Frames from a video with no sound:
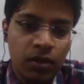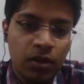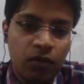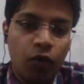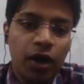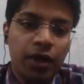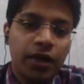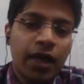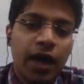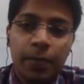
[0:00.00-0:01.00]

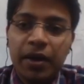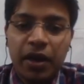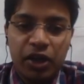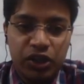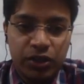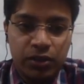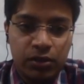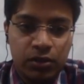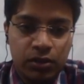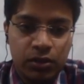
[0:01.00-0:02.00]
Voluntary arbitration.
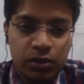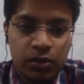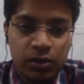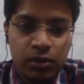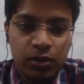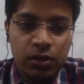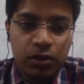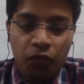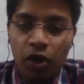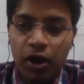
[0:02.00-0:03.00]

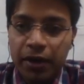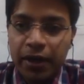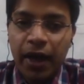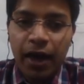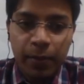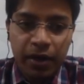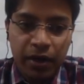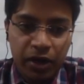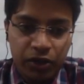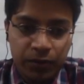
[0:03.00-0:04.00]
Voluntary
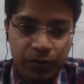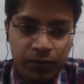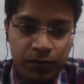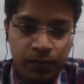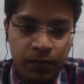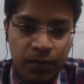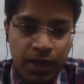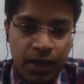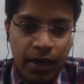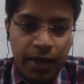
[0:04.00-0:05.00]
arbitration.
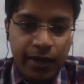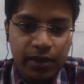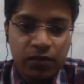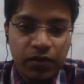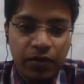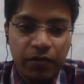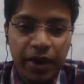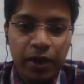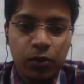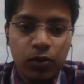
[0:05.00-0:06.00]
It is a way
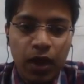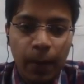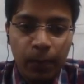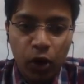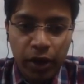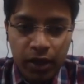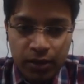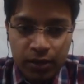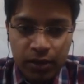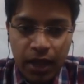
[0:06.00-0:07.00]
to
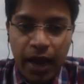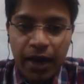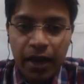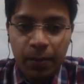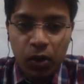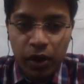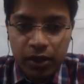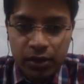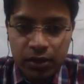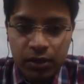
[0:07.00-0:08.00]
employers and
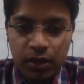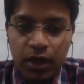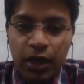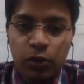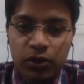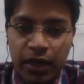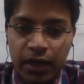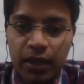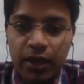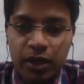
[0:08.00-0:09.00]
employees to
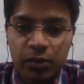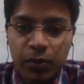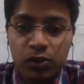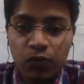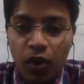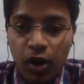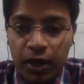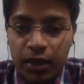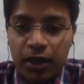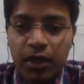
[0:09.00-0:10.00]
settle the disputes
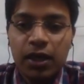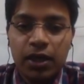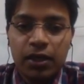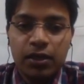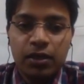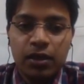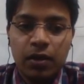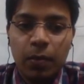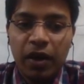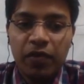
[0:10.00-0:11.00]
voluntarily
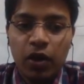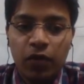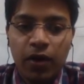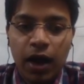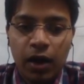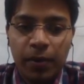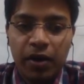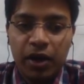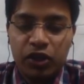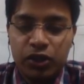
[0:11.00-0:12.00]
by way of
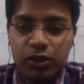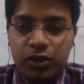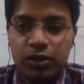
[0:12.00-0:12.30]
arbitration.